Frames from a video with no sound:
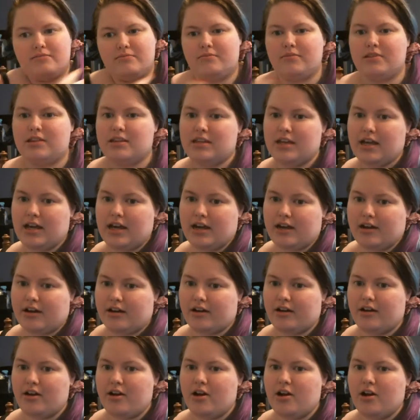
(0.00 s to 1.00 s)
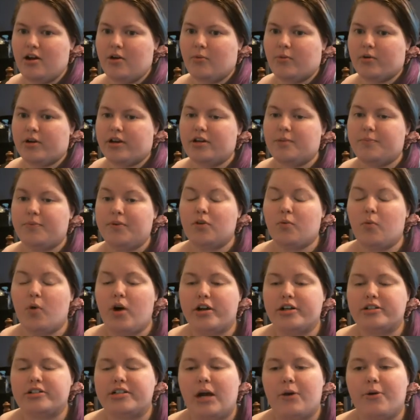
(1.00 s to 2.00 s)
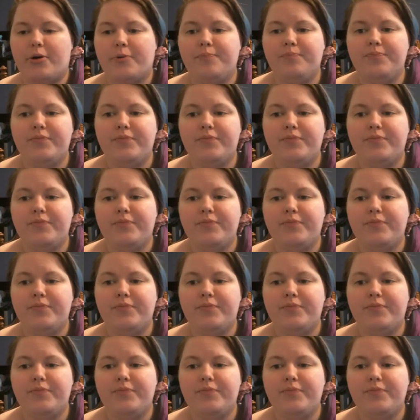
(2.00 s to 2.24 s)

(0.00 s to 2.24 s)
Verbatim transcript: there we're going to put a water tower.